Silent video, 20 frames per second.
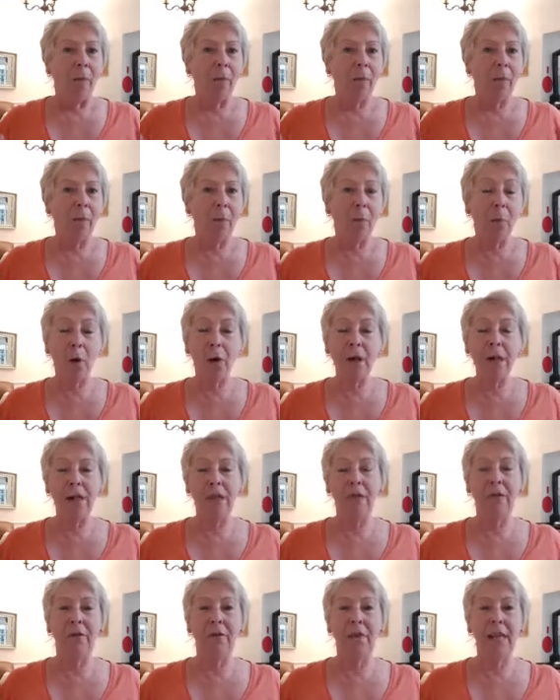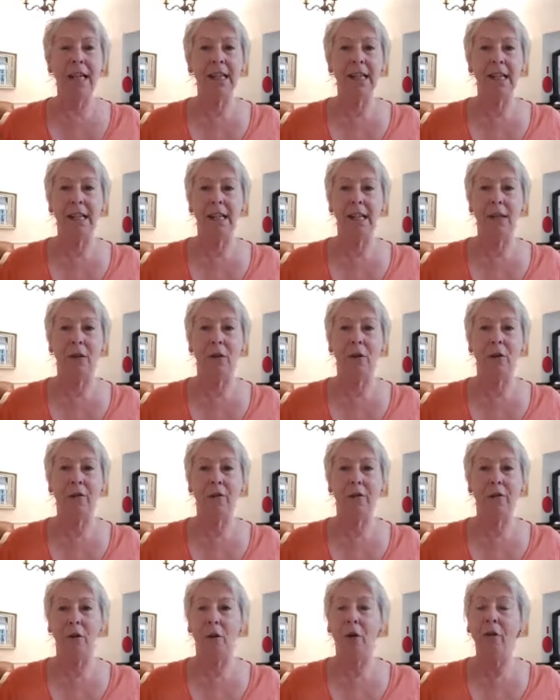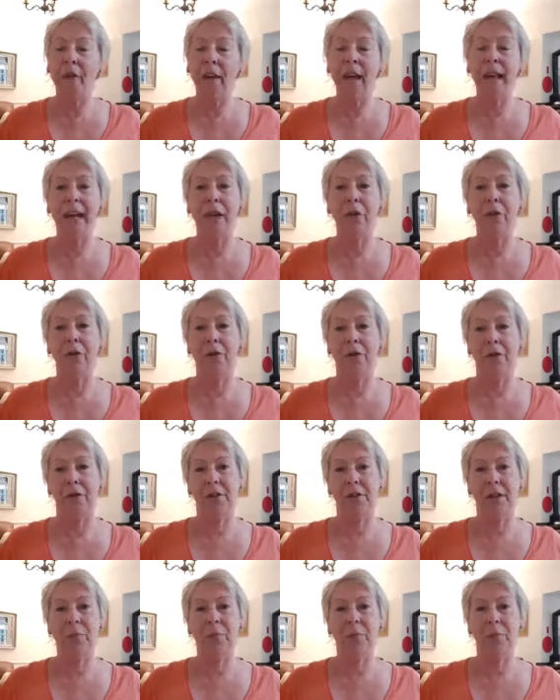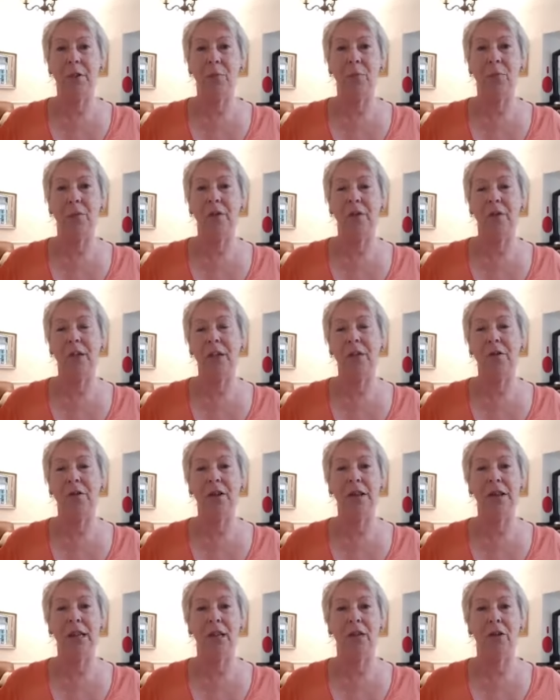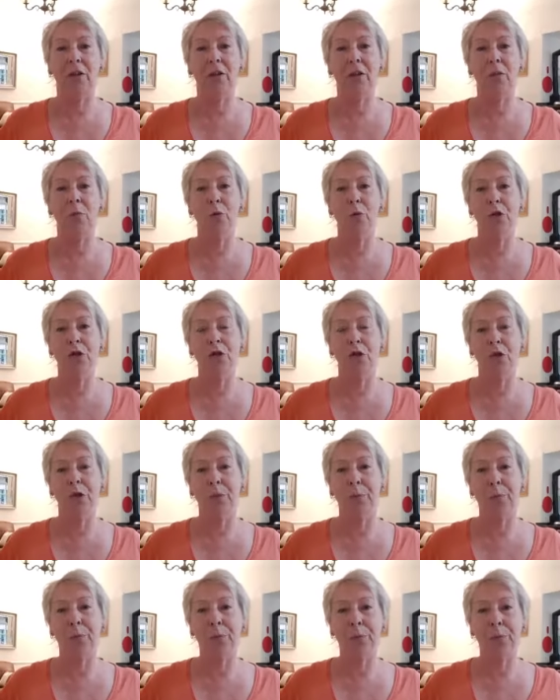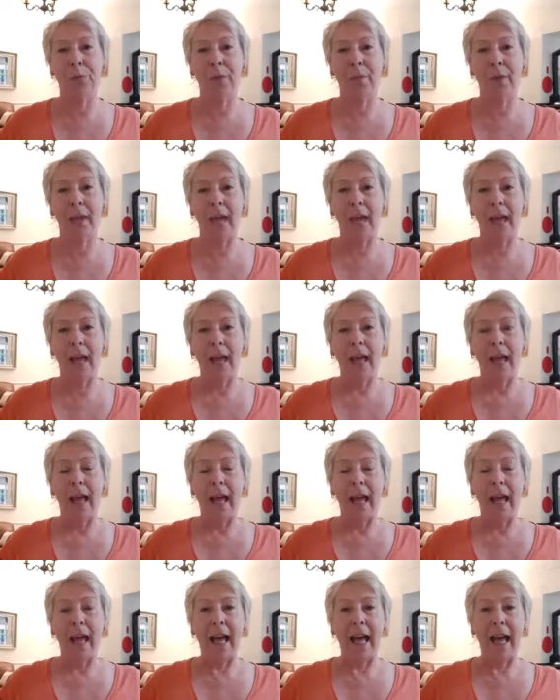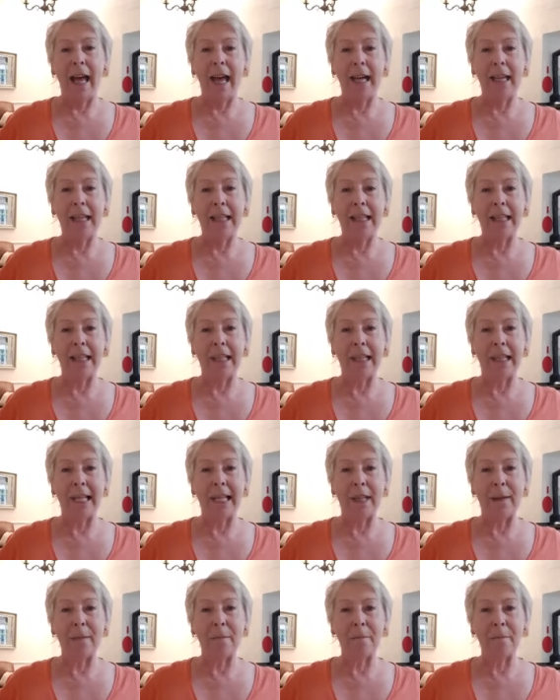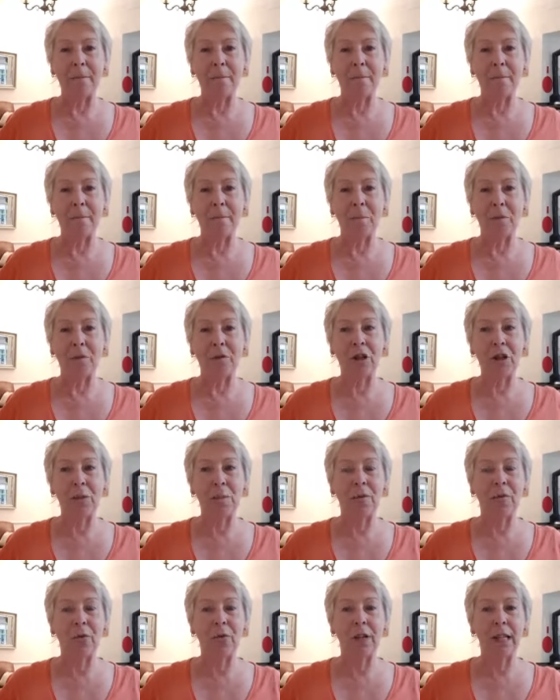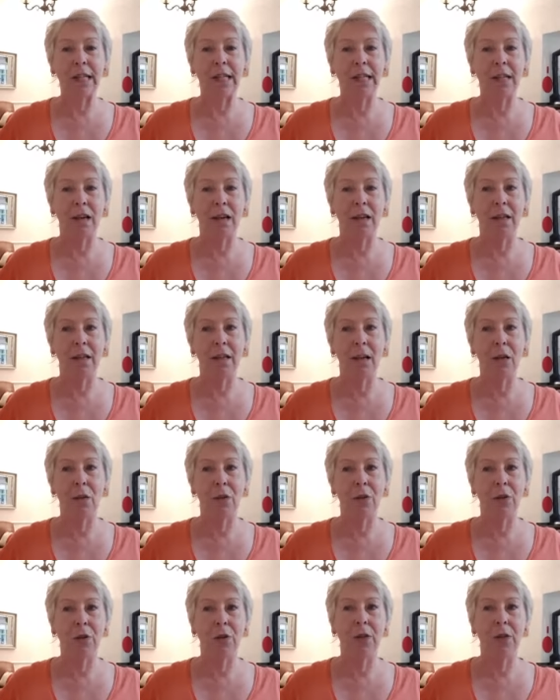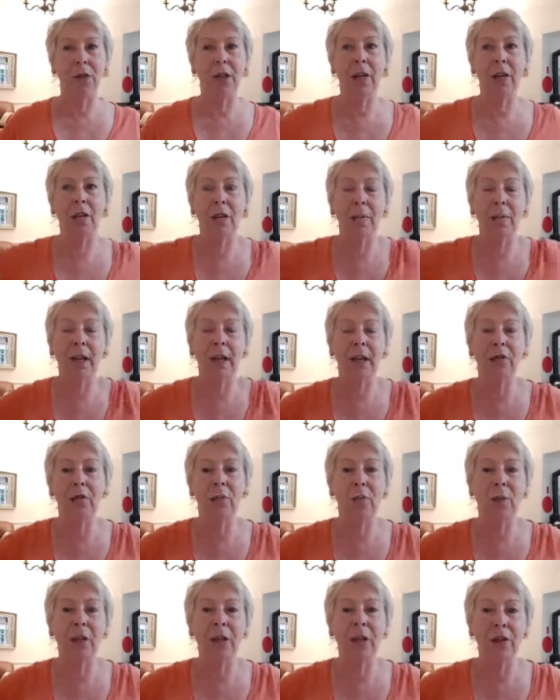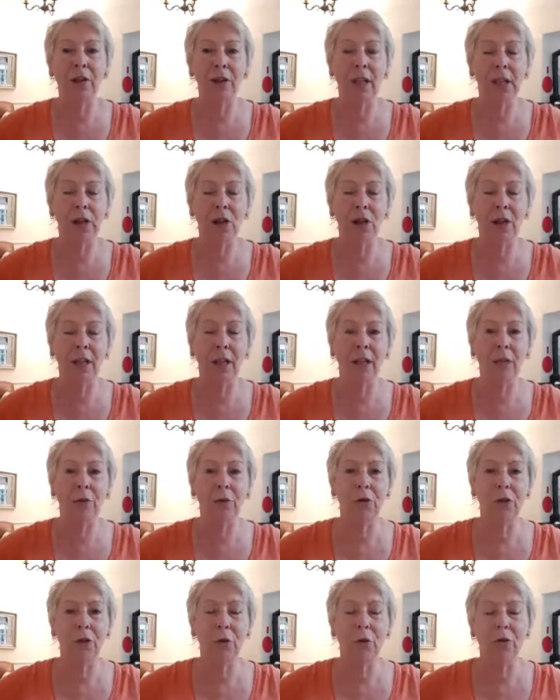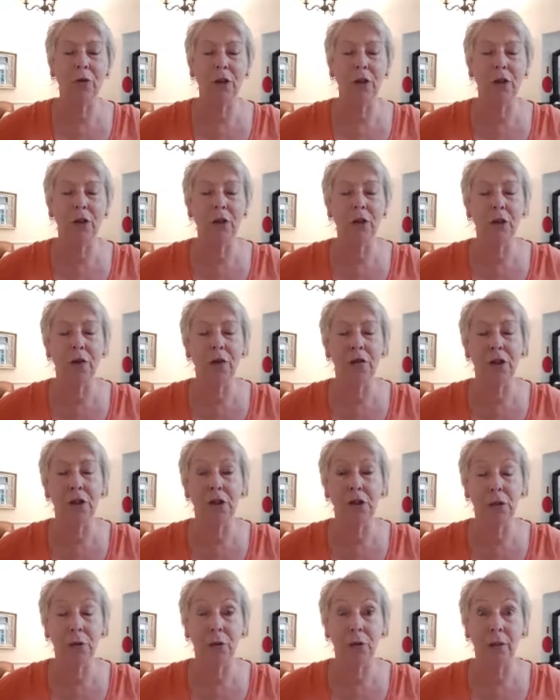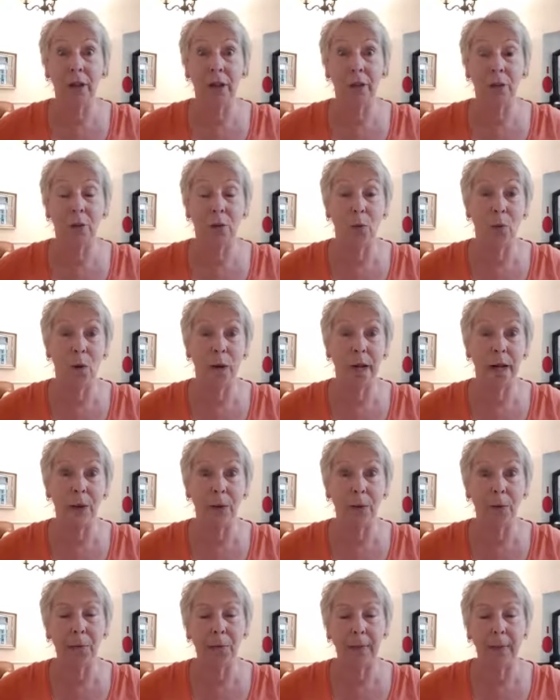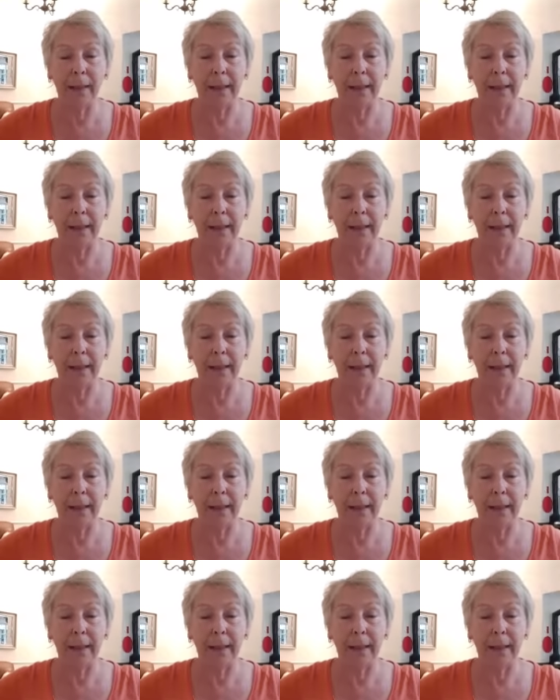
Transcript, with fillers: the points and phases of, of a health symptom, whether it's physical or emotional. And um, just before I started, I also looked out the bedroom window and I saw the little children going off to school, and I thought, wow,